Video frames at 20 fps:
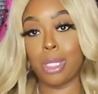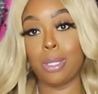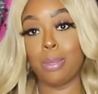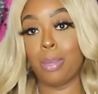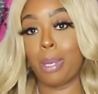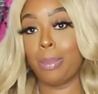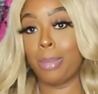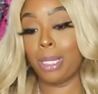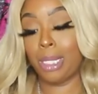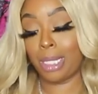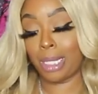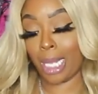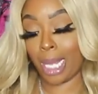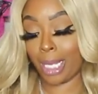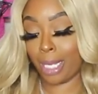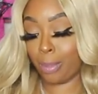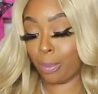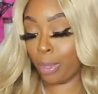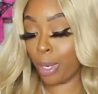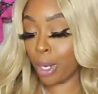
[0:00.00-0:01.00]
this baby look
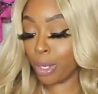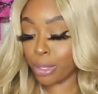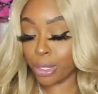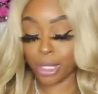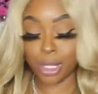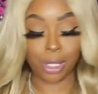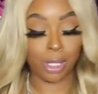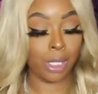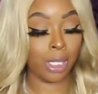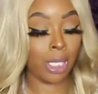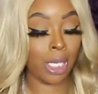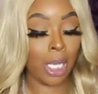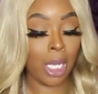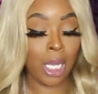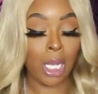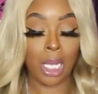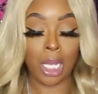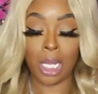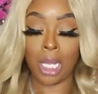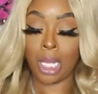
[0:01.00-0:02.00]
like in person
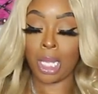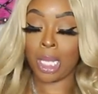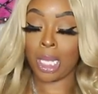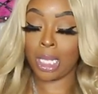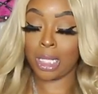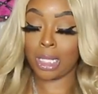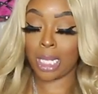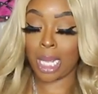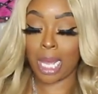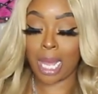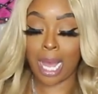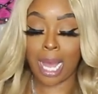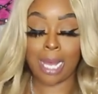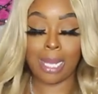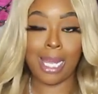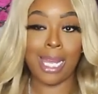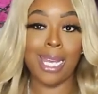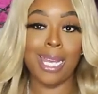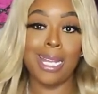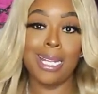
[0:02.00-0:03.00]
because I, I
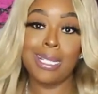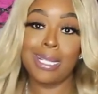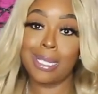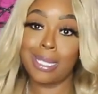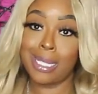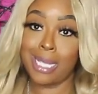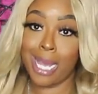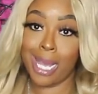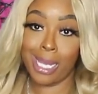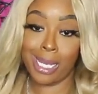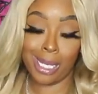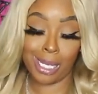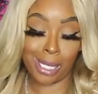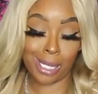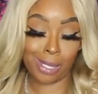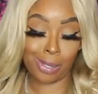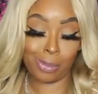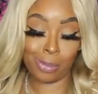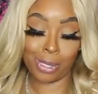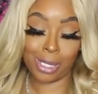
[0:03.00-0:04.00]
hesitated
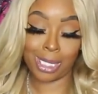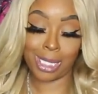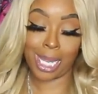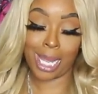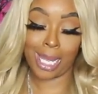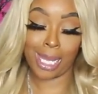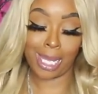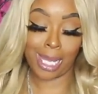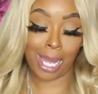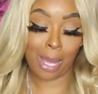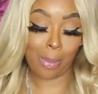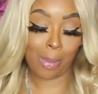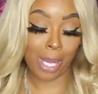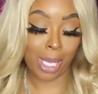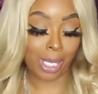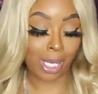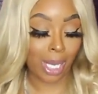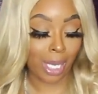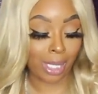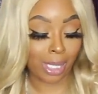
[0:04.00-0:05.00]
and was like, I
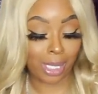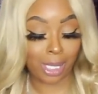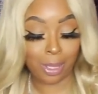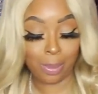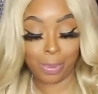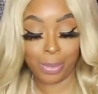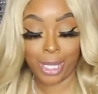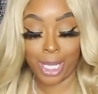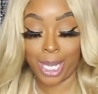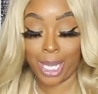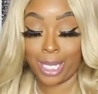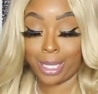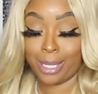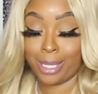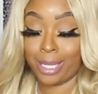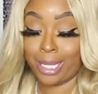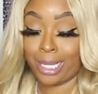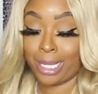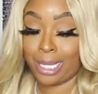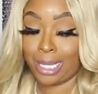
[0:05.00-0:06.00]
might not keep
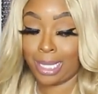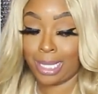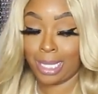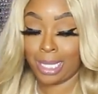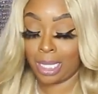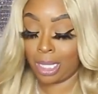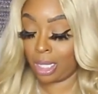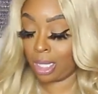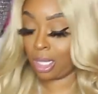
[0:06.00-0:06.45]
that.